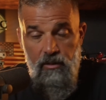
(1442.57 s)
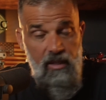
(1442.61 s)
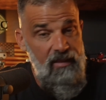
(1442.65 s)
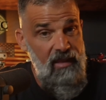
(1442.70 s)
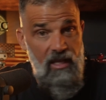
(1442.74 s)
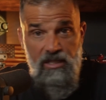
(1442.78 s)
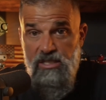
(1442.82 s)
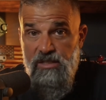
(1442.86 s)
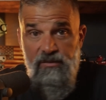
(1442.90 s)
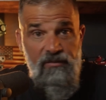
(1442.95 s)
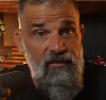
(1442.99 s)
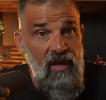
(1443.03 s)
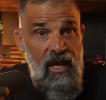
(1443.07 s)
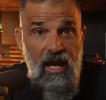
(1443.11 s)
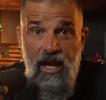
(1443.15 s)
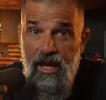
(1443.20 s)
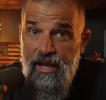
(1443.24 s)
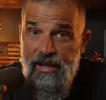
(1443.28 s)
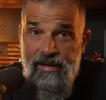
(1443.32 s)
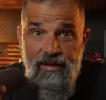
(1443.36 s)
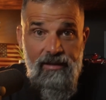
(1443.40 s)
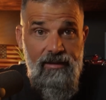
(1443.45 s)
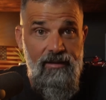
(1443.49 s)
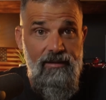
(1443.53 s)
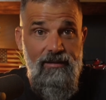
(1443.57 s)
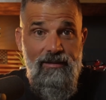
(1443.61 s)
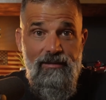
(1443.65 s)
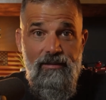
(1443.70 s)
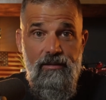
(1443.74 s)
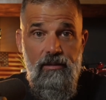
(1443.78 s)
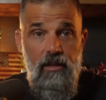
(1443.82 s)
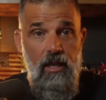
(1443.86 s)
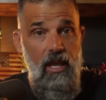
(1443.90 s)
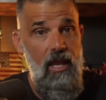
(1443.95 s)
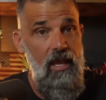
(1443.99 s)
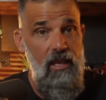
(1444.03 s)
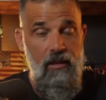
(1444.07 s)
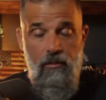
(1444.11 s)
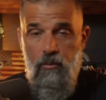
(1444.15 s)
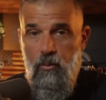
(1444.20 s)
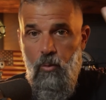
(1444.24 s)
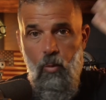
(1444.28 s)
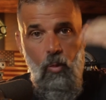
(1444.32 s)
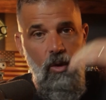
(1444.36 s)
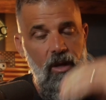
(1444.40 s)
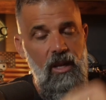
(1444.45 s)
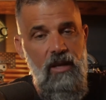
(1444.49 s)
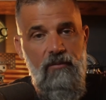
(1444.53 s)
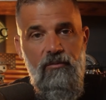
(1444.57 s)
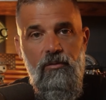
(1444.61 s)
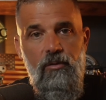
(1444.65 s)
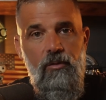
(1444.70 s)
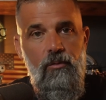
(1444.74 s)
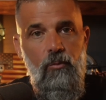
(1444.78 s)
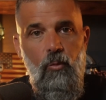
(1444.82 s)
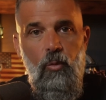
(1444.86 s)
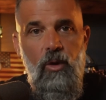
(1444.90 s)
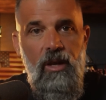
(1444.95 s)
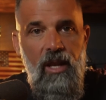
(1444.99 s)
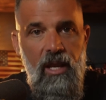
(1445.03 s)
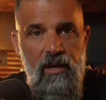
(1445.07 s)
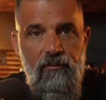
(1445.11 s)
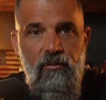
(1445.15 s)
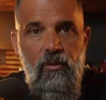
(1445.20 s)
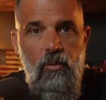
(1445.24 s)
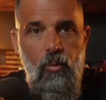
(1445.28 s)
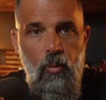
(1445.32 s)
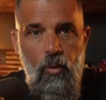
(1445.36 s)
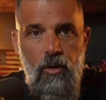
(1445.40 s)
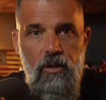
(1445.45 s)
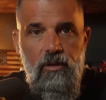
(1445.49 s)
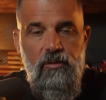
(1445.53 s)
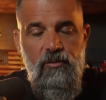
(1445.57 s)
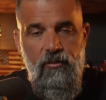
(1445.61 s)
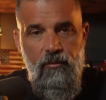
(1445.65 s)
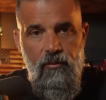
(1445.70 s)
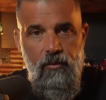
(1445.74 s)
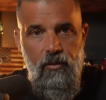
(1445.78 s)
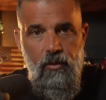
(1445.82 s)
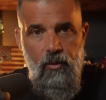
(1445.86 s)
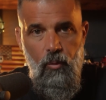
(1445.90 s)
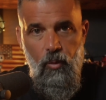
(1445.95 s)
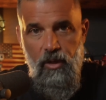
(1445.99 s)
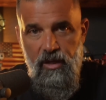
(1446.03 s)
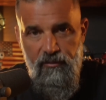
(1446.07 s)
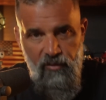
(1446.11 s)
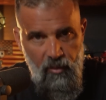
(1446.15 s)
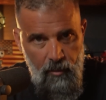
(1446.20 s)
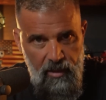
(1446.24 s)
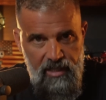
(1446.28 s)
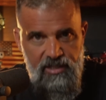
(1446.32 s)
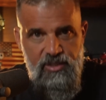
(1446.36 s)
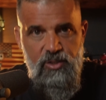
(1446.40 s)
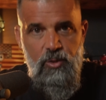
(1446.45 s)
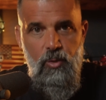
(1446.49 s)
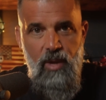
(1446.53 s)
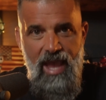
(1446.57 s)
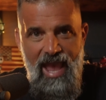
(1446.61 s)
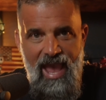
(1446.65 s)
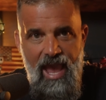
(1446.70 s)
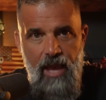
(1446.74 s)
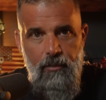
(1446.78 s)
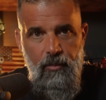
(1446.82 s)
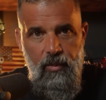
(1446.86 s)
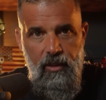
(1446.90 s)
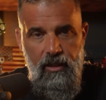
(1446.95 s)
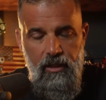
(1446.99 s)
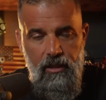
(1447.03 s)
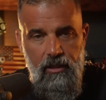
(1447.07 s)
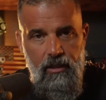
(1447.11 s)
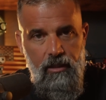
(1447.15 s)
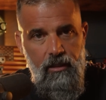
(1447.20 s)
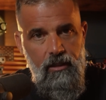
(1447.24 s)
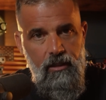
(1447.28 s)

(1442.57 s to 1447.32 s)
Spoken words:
And that's fine. Hey, whatever works for you, whatever makes you happy.